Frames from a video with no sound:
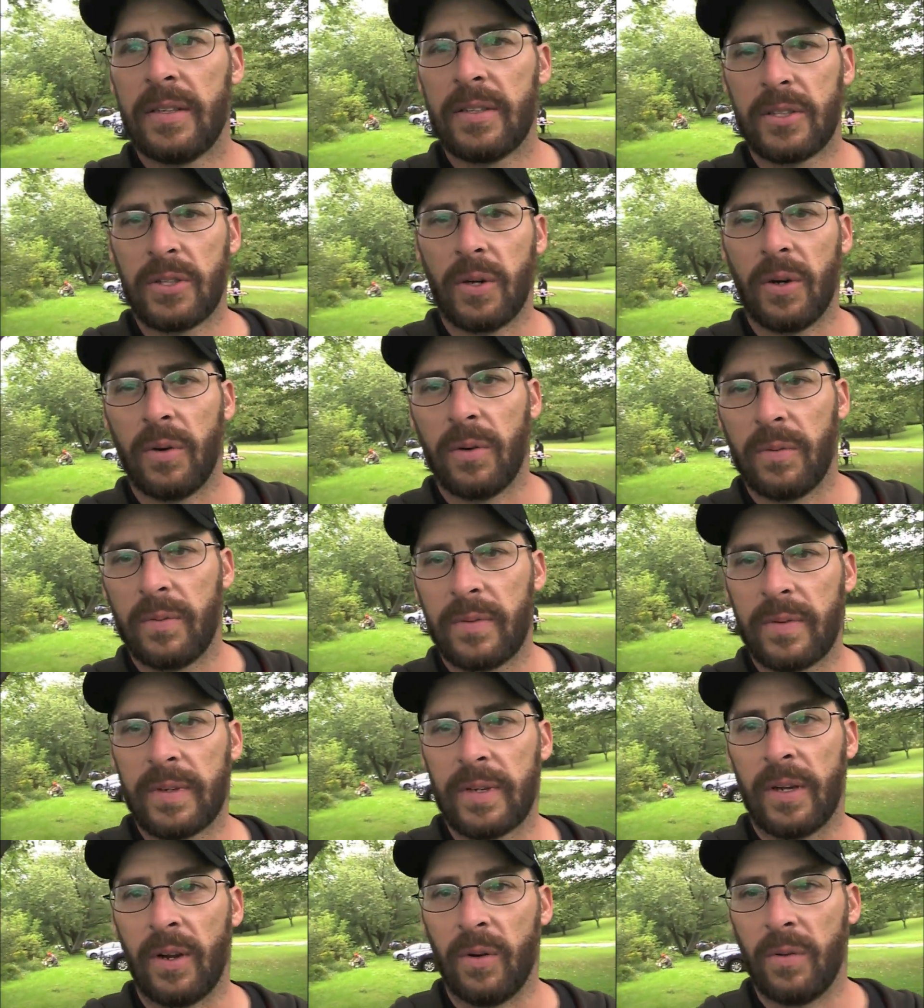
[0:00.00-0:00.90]
So,
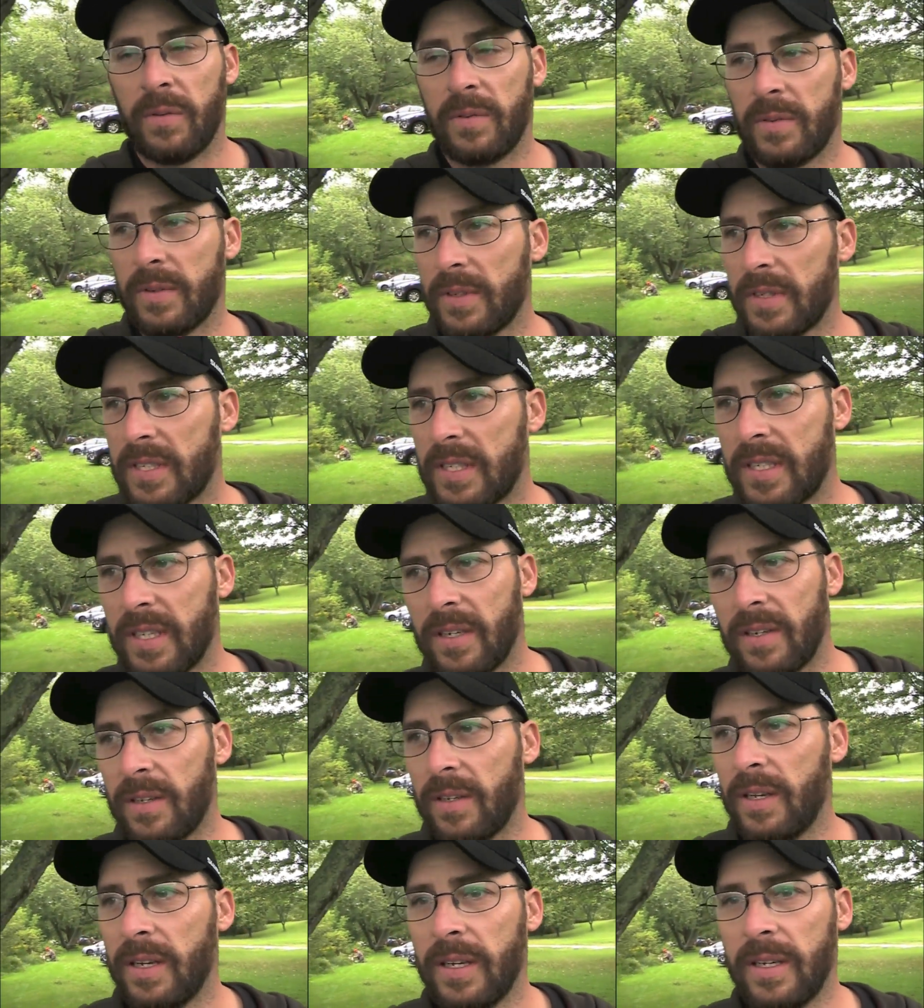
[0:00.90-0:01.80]
you know,
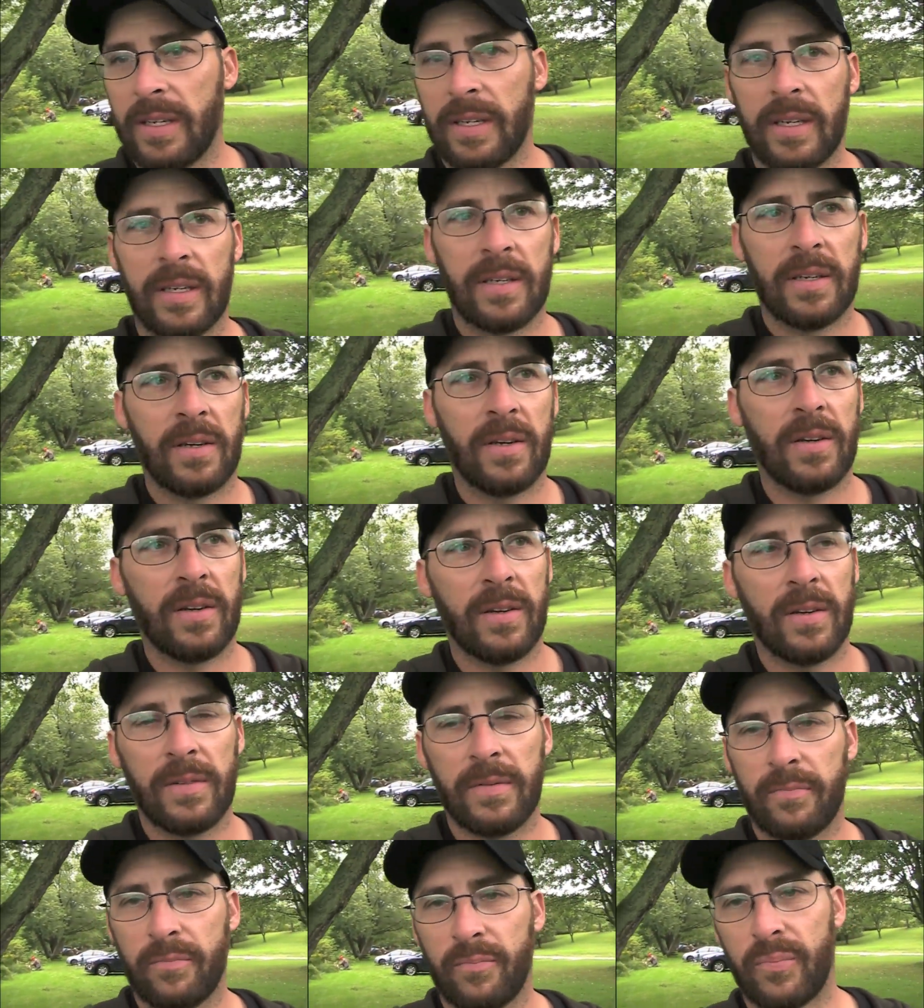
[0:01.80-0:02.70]
still
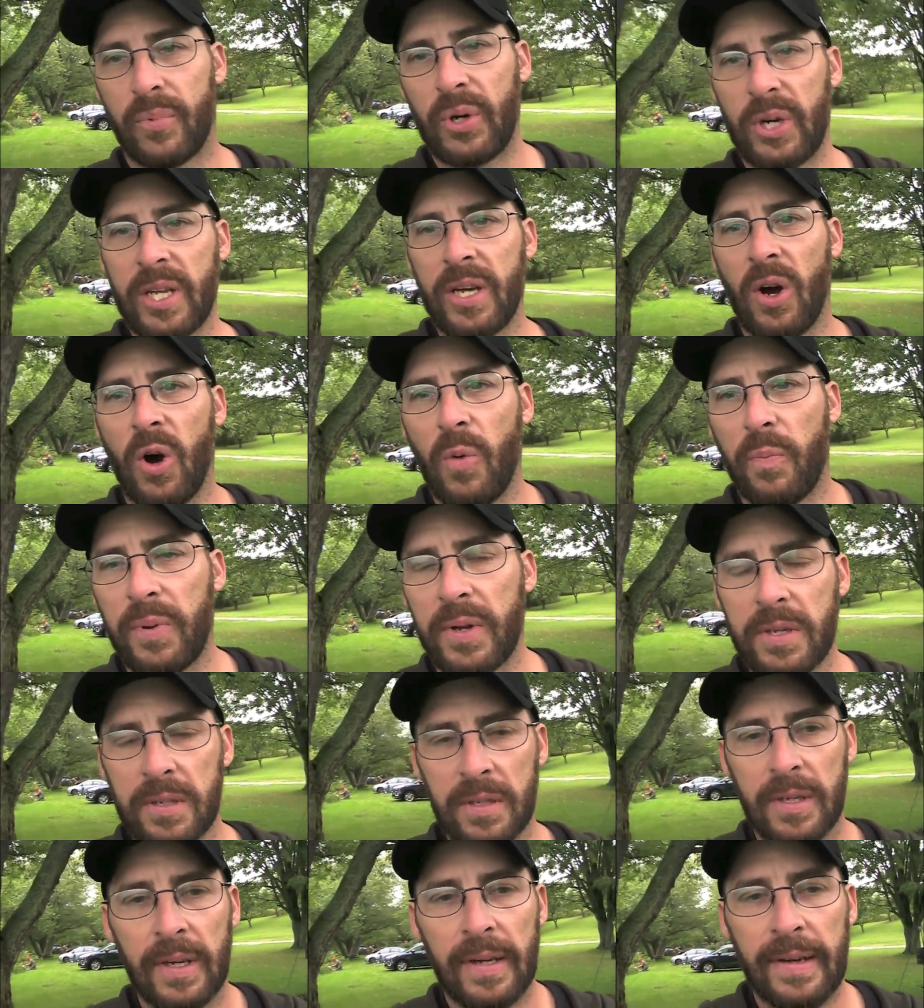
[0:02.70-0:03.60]
pretty
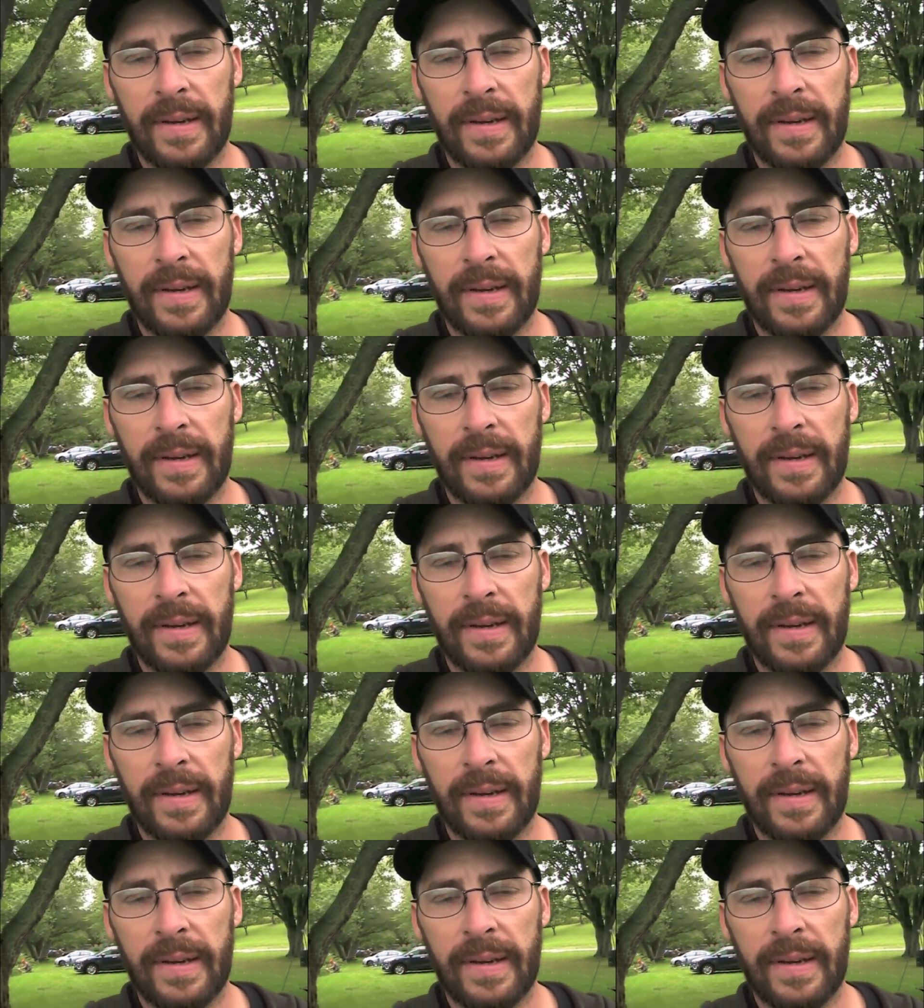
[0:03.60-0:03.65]
open.